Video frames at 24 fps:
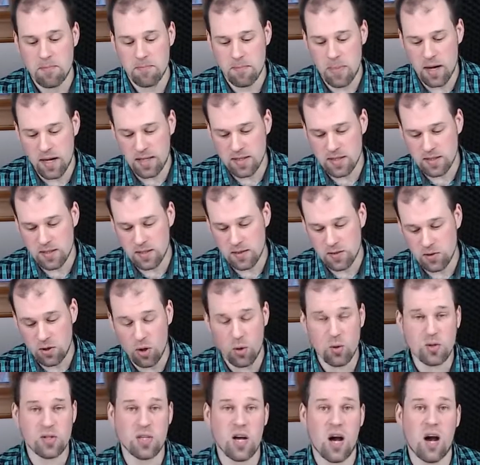But
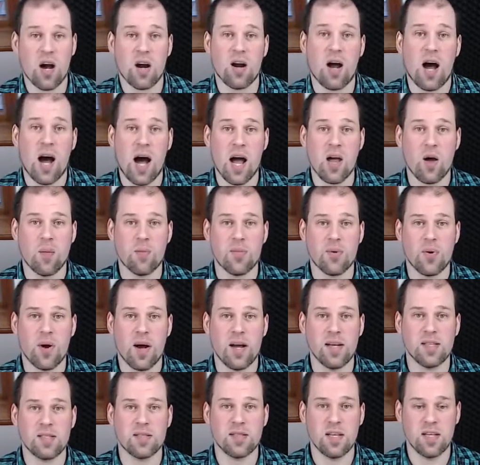those are higher
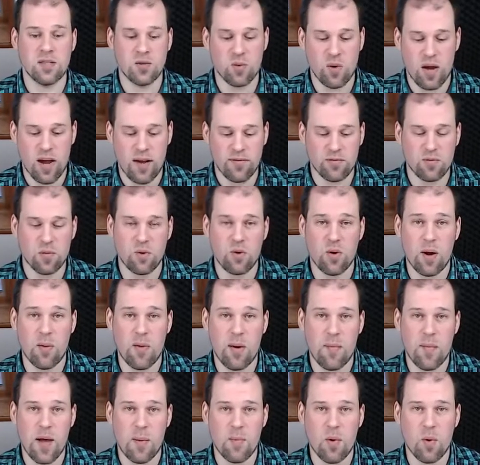priced and you have to
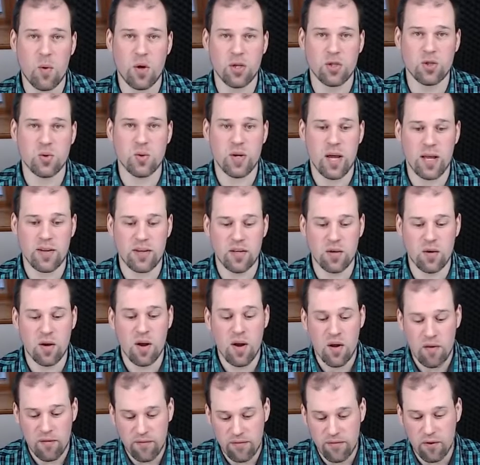remember what you get here.
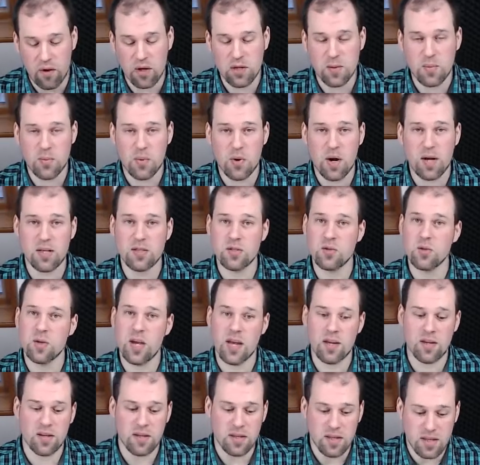For the price you
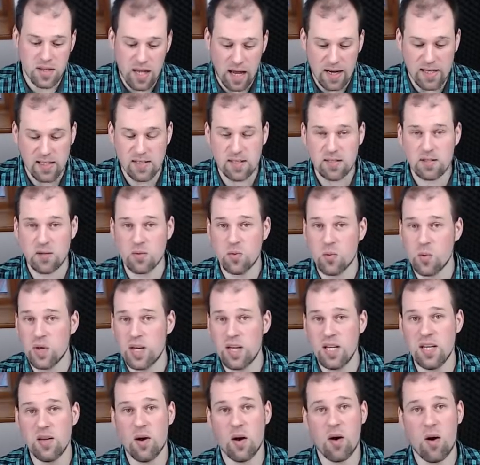get a nice,
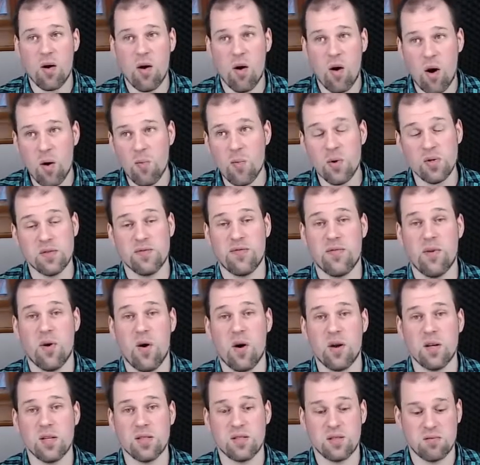really almost
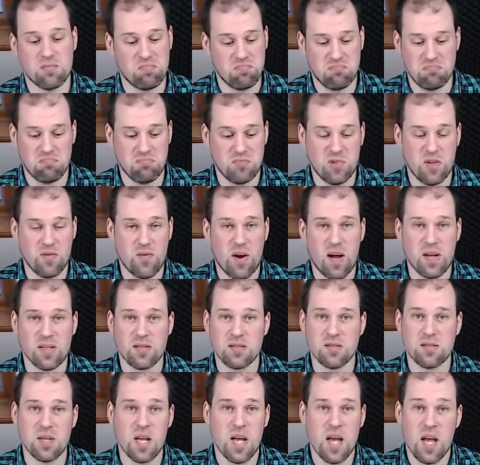flawless
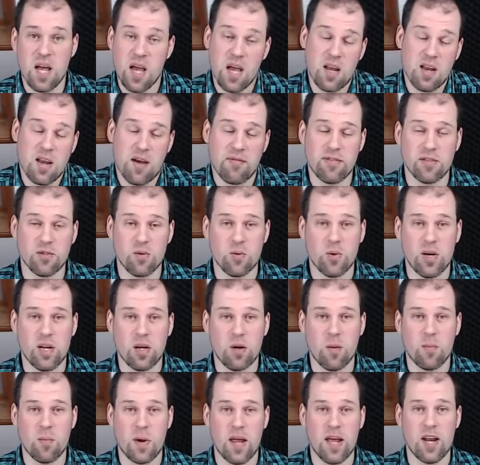device and nothing to really
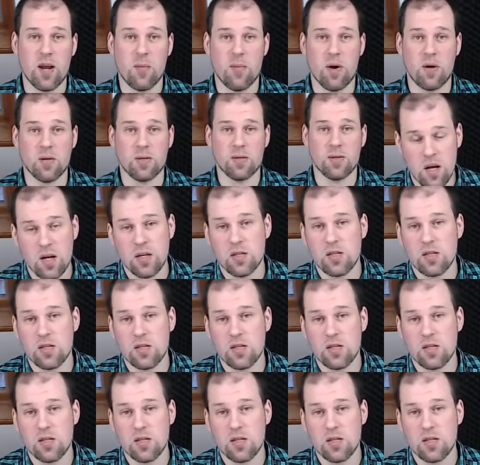complain about.